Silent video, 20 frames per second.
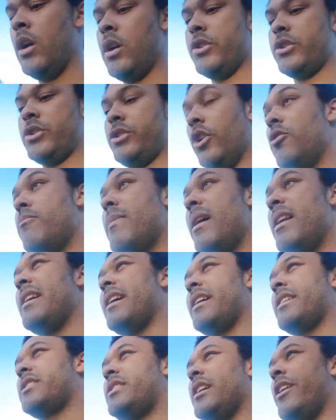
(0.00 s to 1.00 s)
so
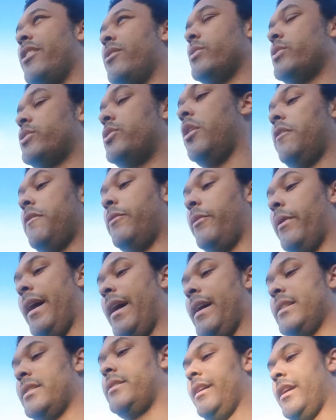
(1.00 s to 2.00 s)
many external
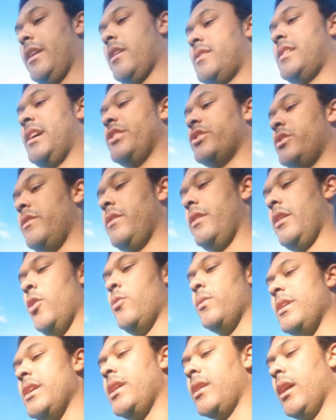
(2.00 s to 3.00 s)
softwares that essentially
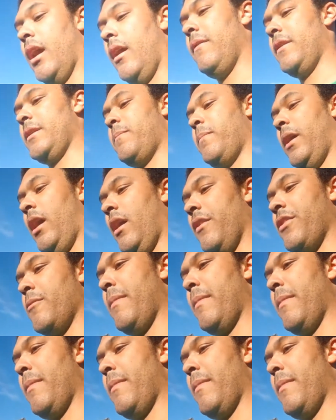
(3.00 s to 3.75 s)
the part